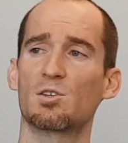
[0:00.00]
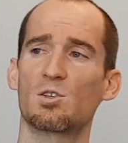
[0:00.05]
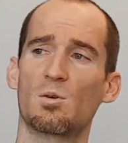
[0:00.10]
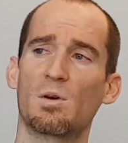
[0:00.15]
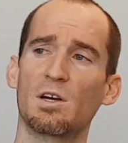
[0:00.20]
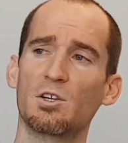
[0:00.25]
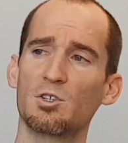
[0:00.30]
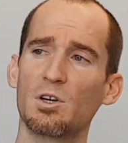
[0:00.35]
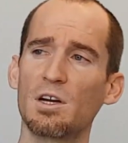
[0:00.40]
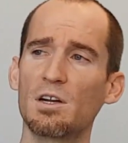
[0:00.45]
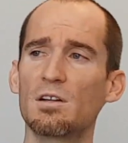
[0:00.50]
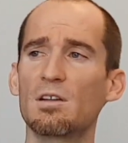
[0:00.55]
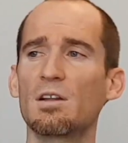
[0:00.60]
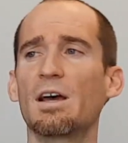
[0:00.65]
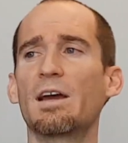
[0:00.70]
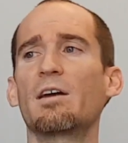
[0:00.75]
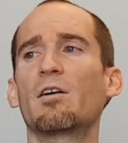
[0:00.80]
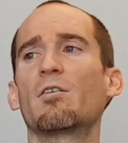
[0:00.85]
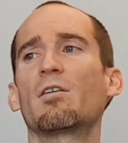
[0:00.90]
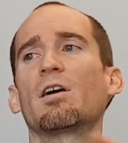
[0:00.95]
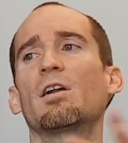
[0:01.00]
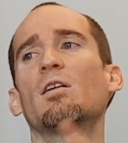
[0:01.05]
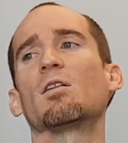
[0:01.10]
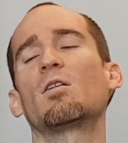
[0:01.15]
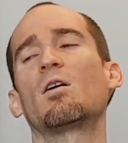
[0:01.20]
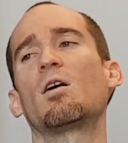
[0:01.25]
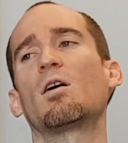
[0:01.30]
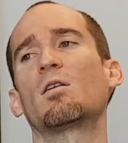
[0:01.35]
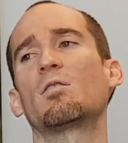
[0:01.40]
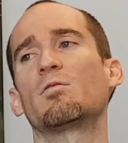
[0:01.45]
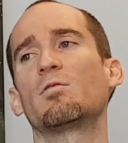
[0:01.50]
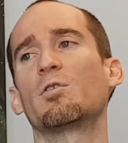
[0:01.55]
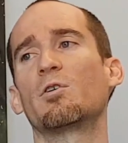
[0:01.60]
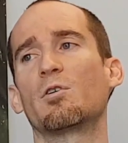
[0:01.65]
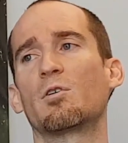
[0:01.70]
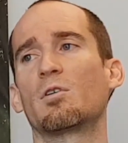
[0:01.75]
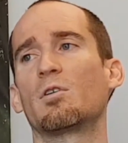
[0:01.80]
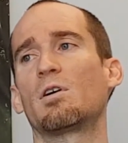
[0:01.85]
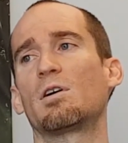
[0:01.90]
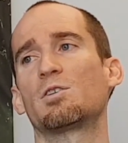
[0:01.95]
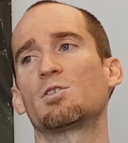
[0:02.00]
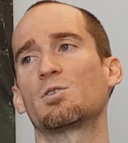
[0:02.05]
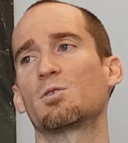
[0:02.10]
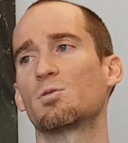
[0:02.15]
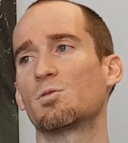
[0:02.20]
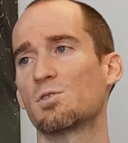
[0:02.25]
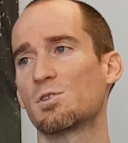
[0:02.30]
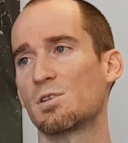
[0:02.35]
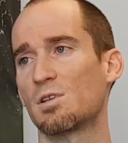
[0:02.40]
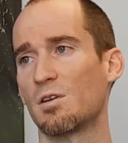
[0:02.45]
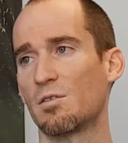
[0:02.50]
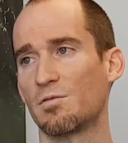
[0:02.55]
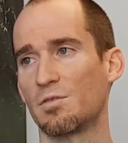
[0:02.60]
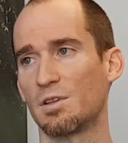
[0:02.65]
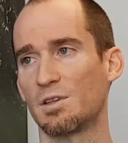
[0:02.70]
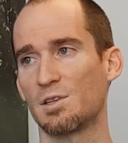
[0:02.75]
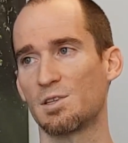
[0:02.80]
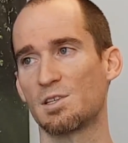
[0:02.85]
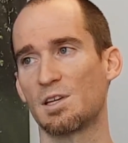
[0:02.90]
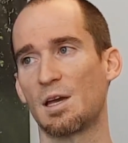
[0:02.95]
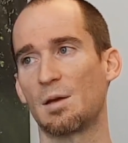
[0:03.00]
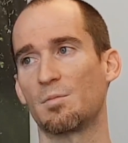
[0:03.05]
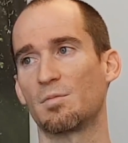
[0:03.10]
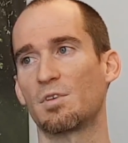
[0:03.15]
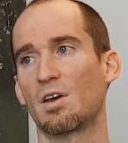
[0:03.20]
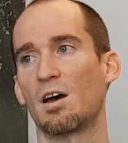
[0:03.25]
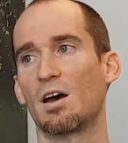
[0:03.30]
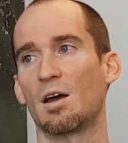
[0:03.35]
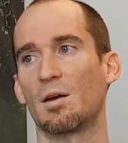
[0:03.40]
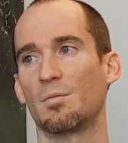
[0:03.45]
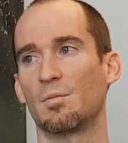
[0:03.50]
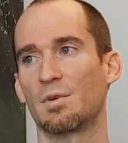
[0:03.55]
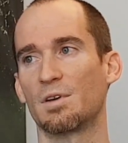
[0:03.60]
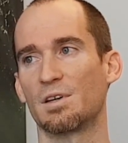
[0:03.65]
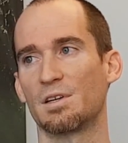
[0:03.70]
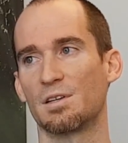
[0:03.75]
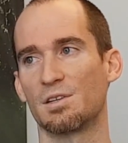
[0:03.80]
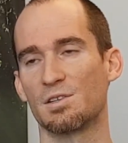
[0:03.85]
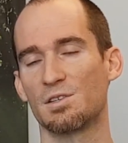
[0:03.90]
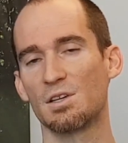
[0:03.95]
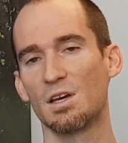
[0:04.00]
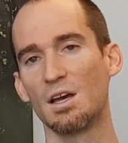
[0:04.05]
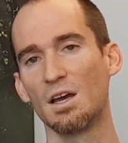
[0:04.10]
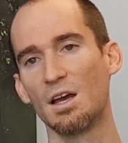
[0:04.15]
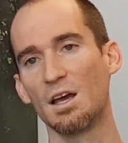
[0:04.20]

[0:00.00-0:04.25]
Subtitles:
So I try to layer in a lot of neurological stuff at the same time, because,